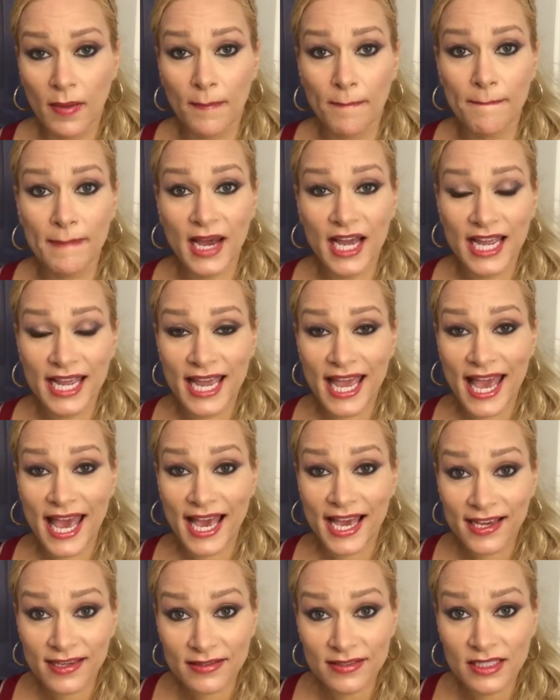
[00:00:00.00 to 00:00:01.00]
My
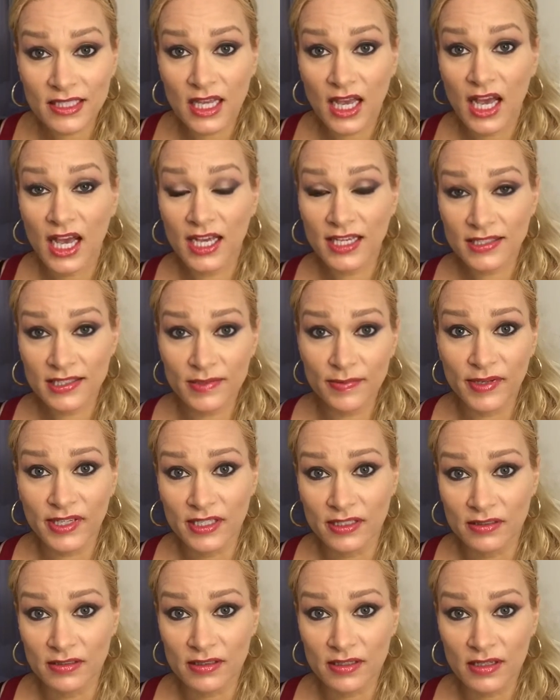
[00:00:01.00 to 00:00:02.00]

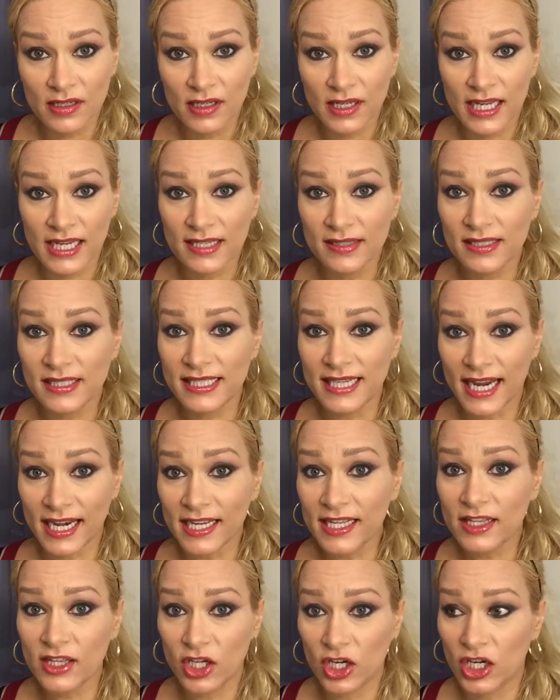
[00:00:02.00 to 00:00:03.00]
ex-husband. He's
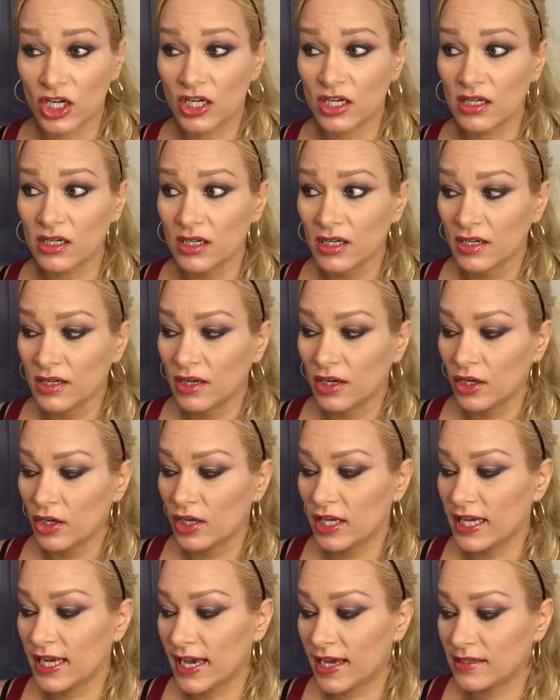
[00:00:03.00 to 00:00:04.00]
standing there.
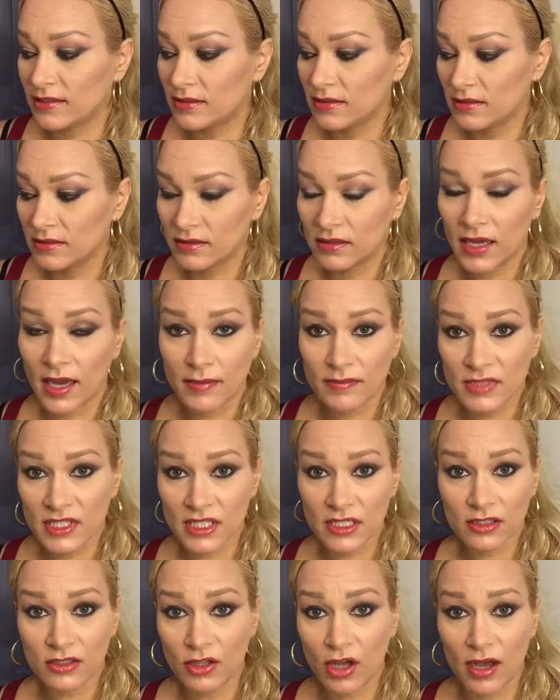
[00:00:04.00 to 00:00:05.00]
He had come
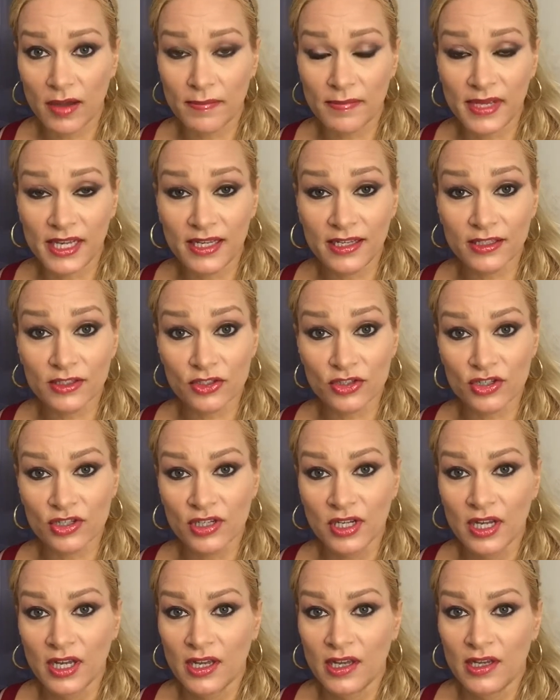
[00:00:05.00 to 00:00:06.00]
to Long Beach
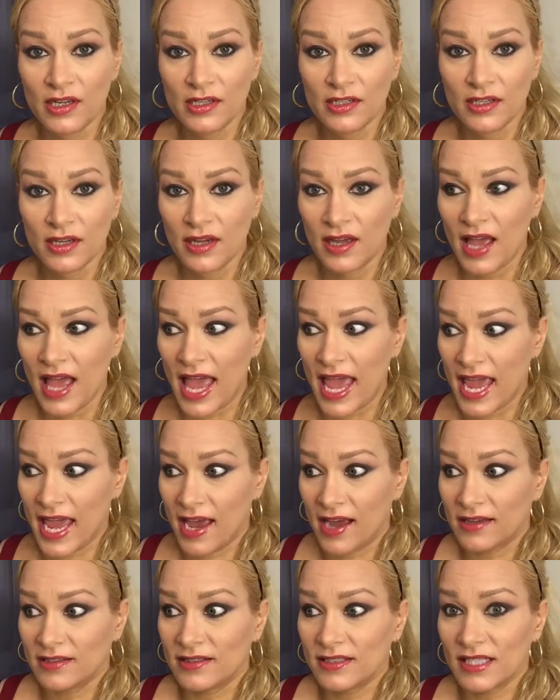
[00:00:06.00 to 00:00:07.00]

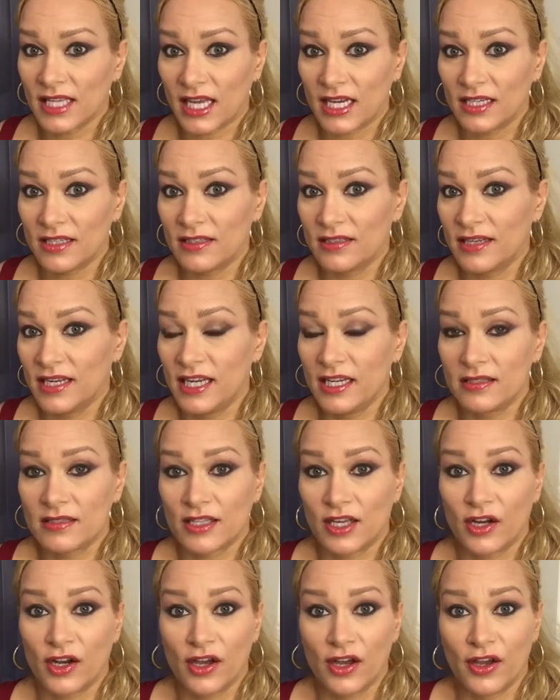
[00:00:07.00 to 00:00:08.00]
and decided he's
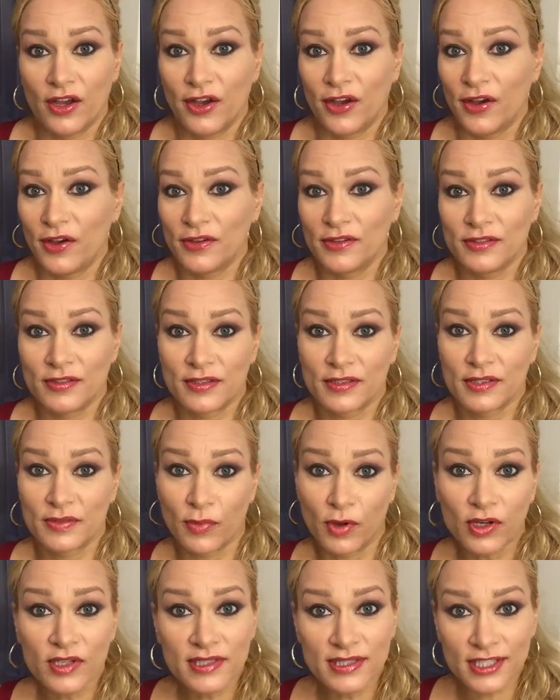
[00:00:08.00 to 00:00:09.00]
gonna
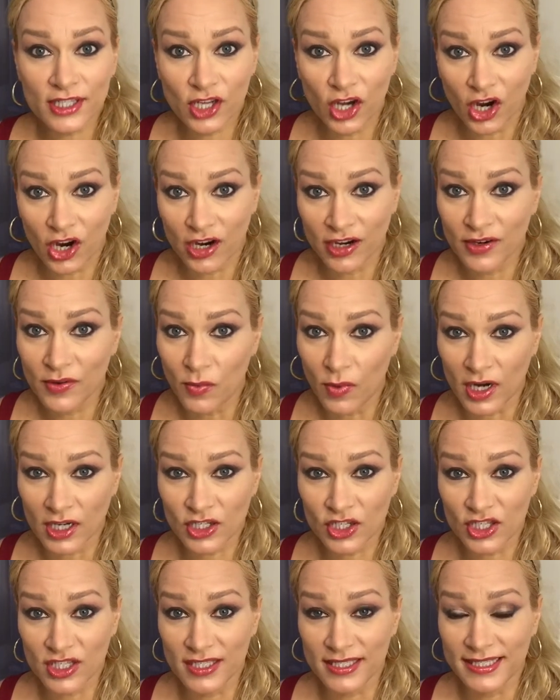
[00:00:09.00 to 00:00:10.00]
smoke a cigar and
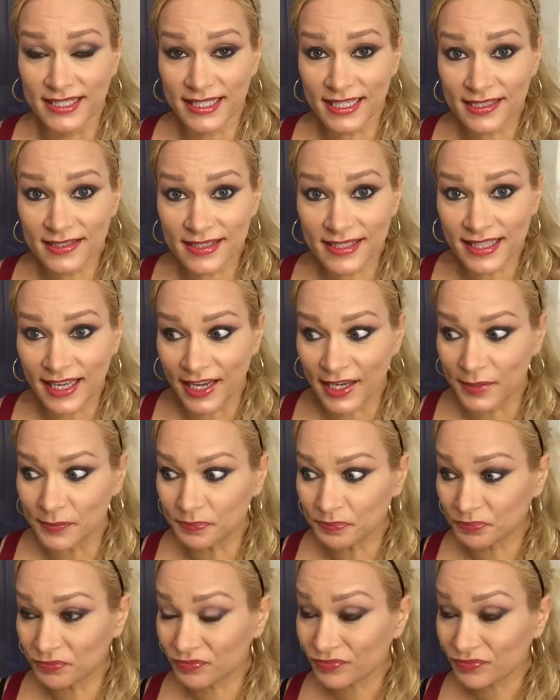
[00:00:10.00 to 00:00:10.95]
watch the sunset.